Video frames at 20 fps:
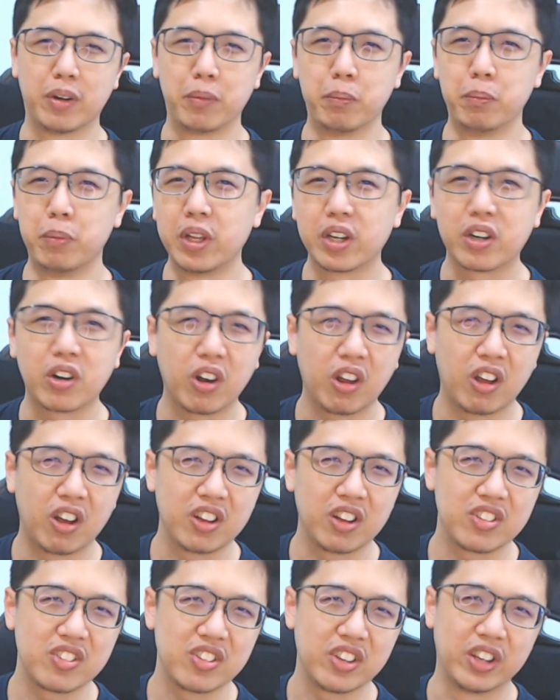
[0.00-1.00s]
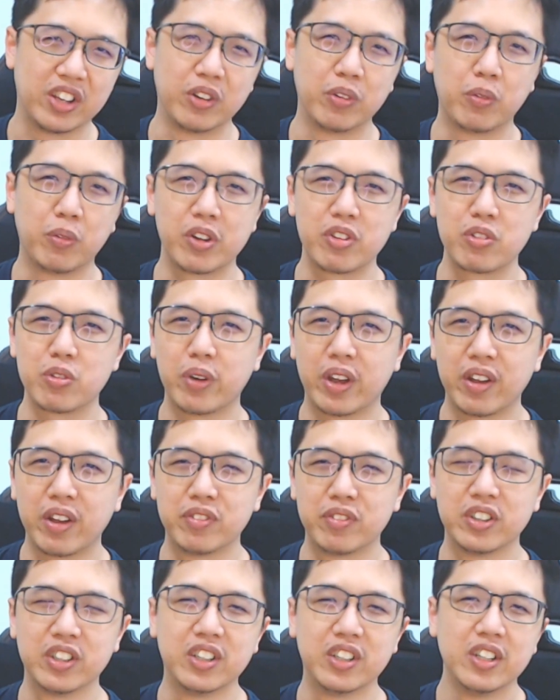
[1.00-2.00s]
blood clots and
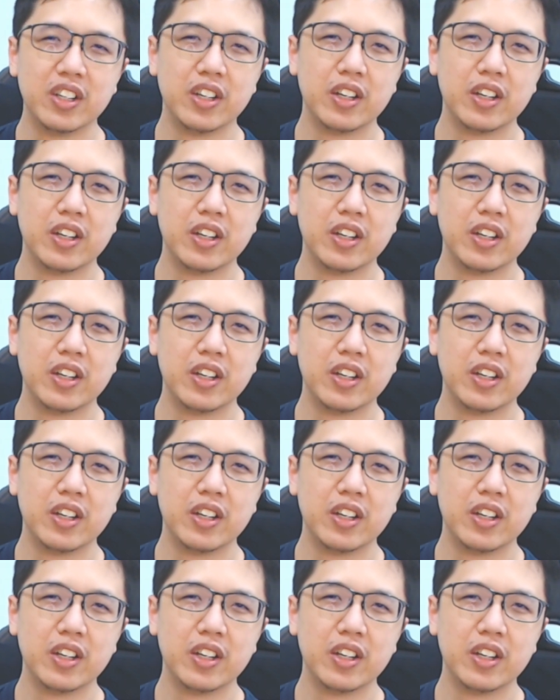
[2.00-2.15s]
whatsoever.